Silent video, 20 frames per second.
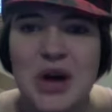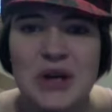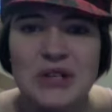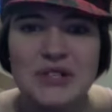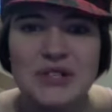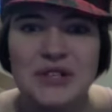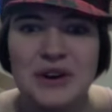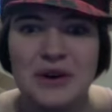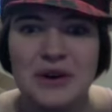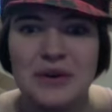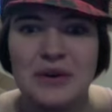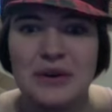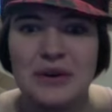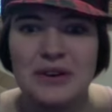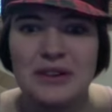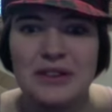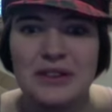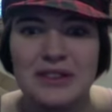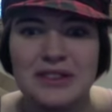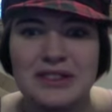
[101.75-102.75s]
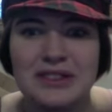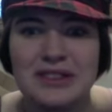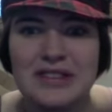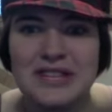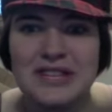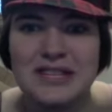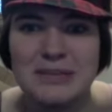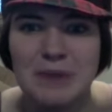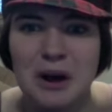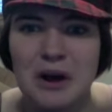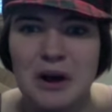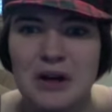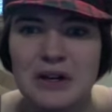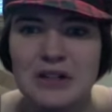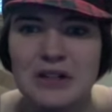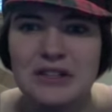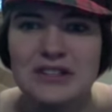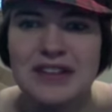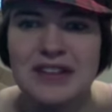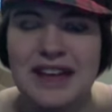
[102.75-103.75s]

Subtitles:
so the small,